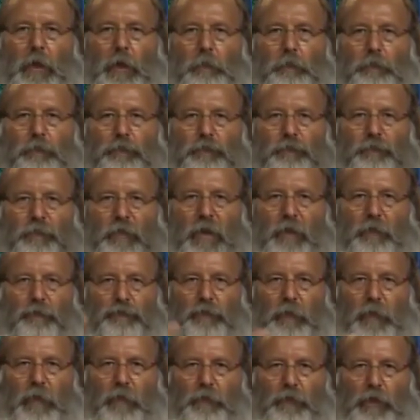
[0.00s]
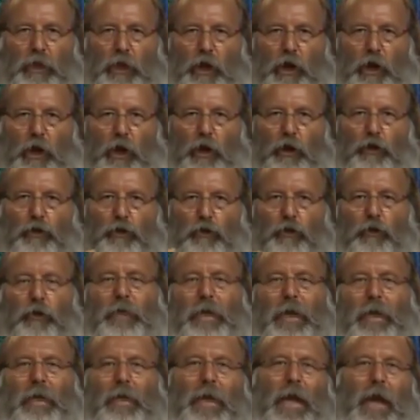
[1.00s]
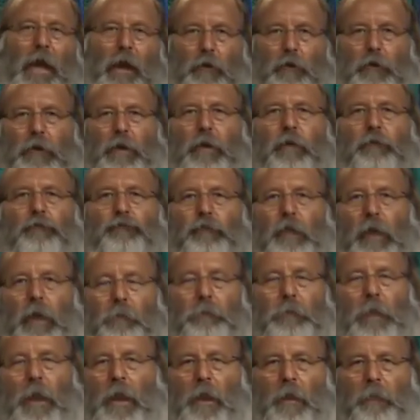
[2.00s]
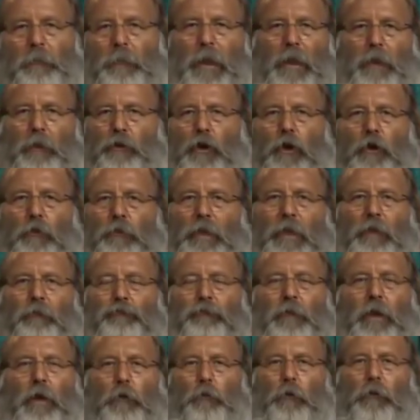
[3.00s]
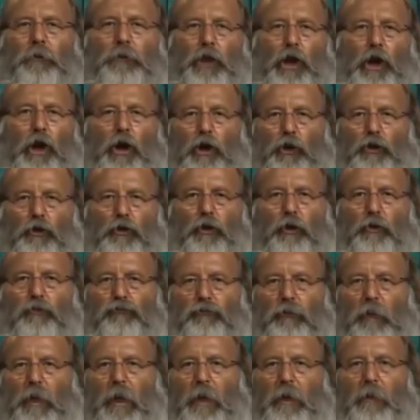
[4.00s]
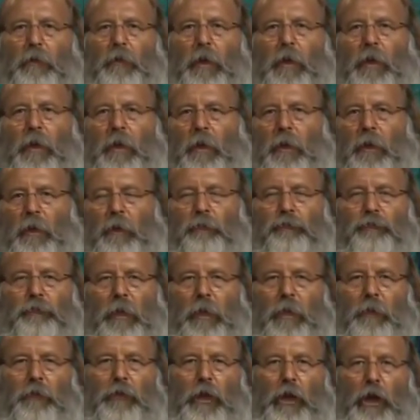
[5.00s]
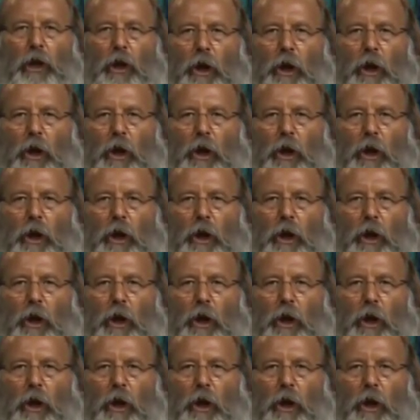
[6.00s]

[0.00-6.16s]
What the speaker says: it was facing the ark looking down. And he said that, no, that's not what the ark looks like. He said the